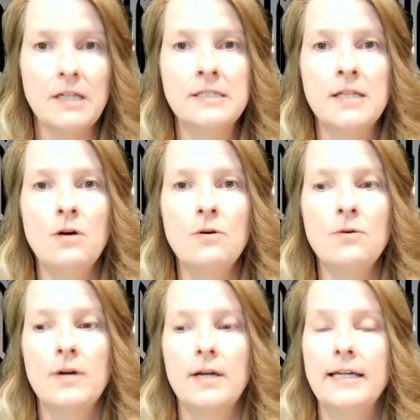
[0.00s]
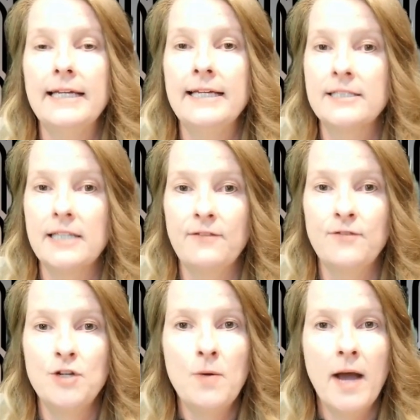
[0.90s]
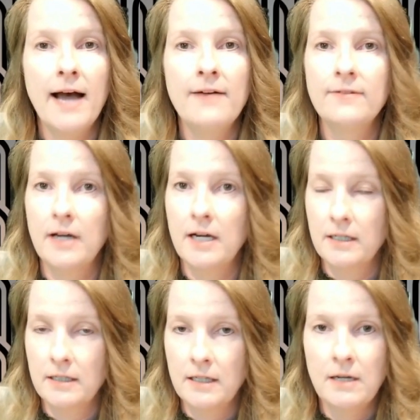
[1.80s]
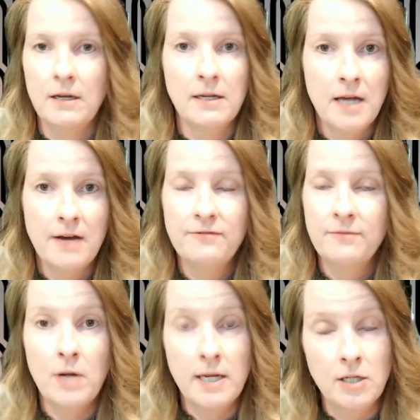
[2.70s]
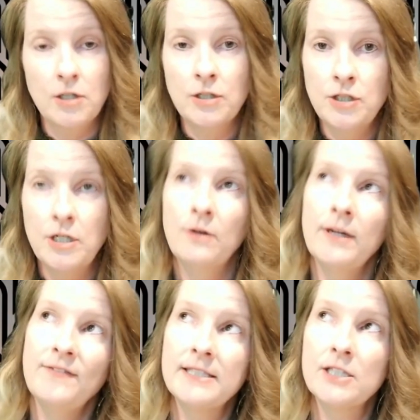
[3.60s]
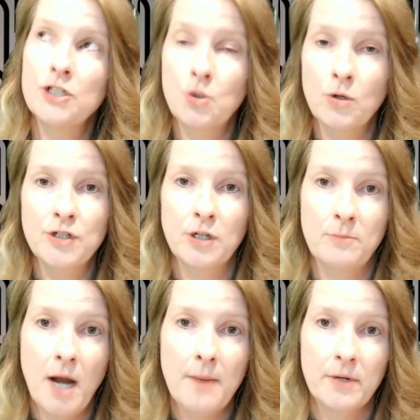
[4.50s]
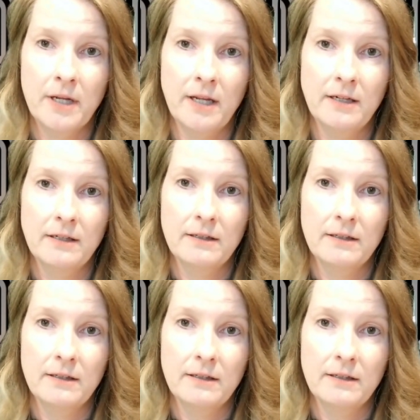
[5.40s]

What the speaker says: So if you have enough, and if it's a short-term property,